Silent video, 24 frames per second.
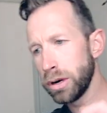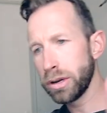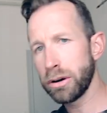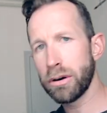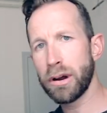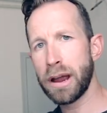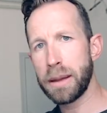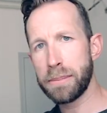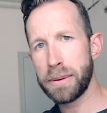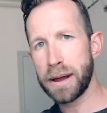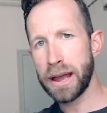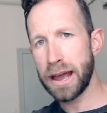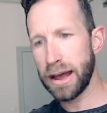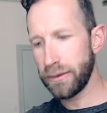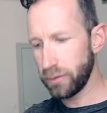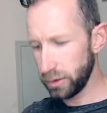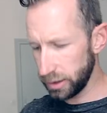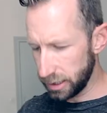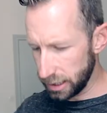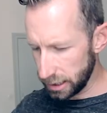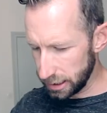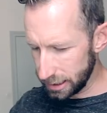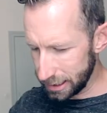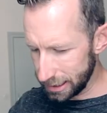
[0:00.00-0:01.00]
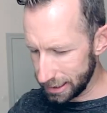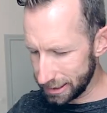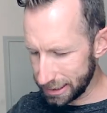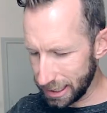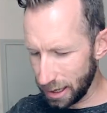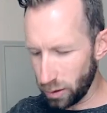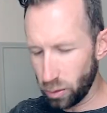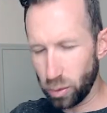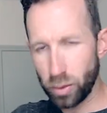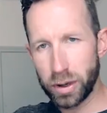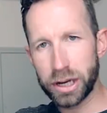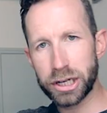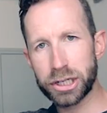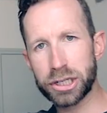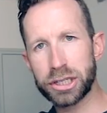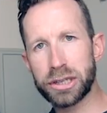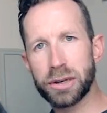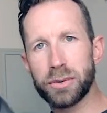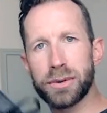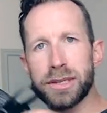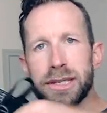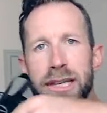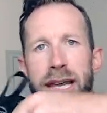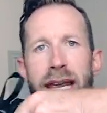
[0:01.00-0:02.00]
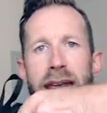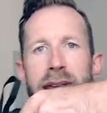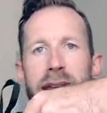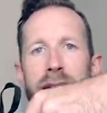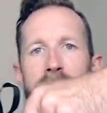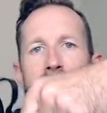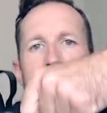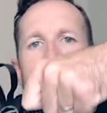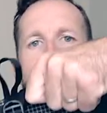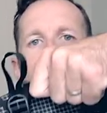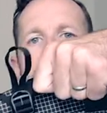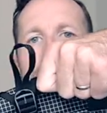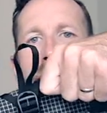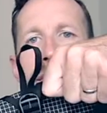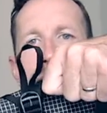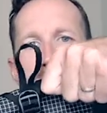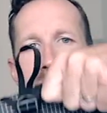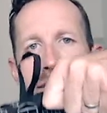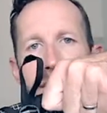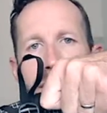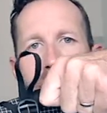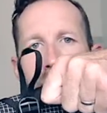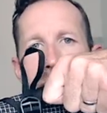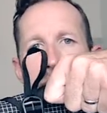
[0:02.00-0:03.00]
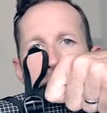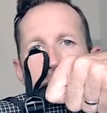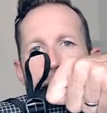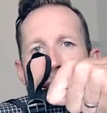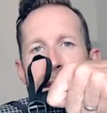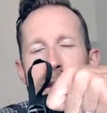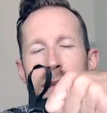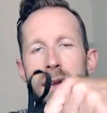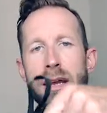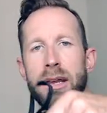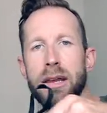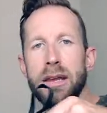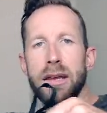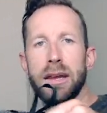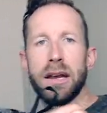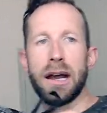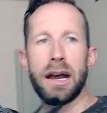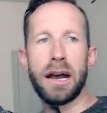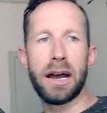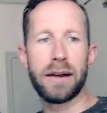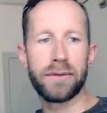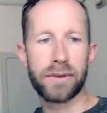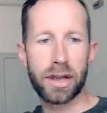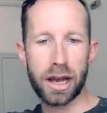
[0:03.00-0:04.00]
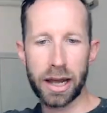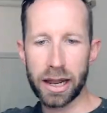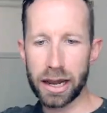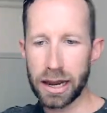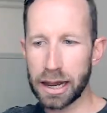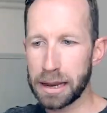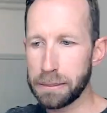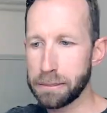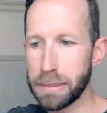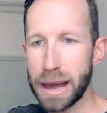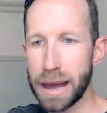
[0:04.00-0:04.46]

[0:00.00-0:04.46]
one gripe I have with this is I wish there was a handle on the side. I've got a